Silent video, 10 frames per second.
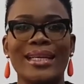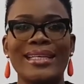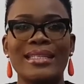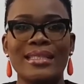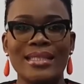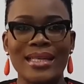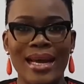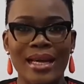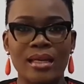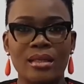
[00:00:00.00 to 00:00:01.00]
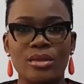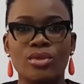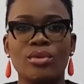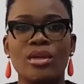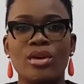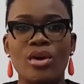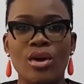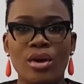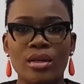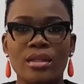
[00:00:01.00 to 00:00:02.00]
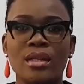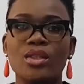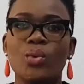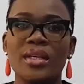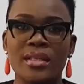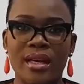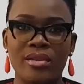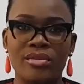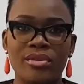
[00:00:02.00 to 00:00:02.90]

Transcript: is tied to the God that we serve.